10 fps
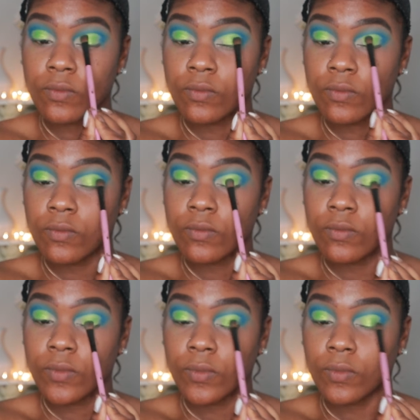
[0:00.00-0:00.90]

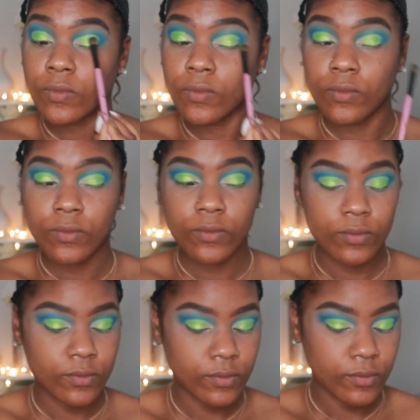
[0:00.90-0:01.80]

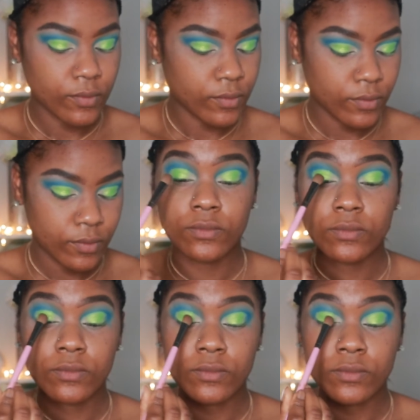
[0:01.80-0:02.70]

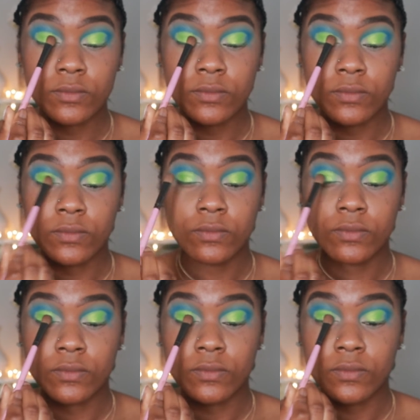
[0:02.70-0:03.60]

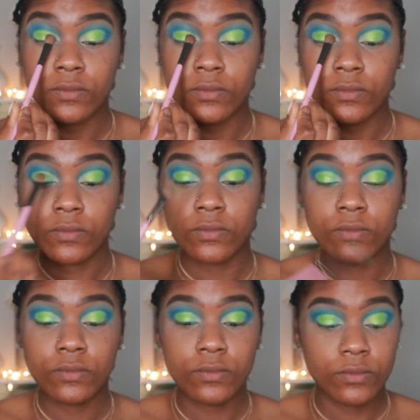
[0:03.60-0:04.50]

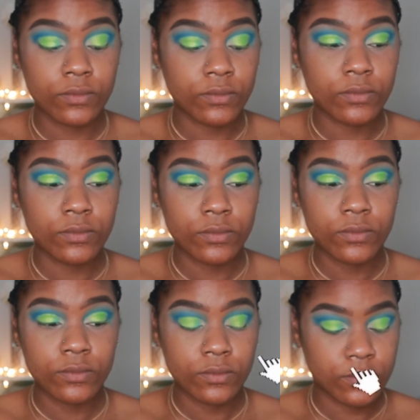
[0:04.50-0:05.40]

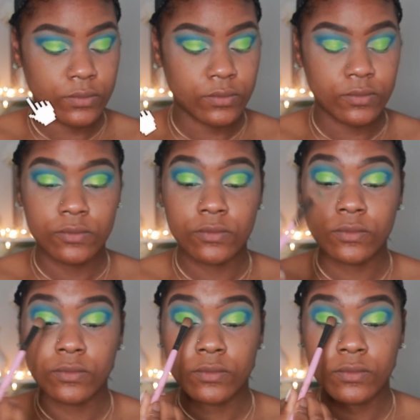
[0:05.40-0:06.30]

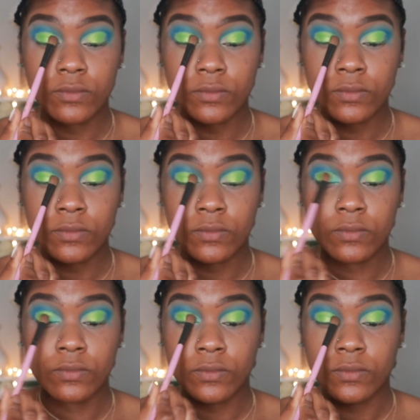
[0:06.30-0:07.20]

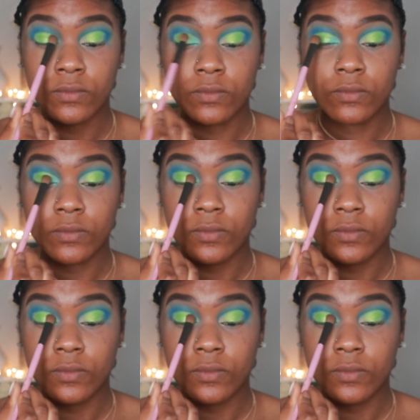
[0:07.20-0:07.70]
(no one is talking)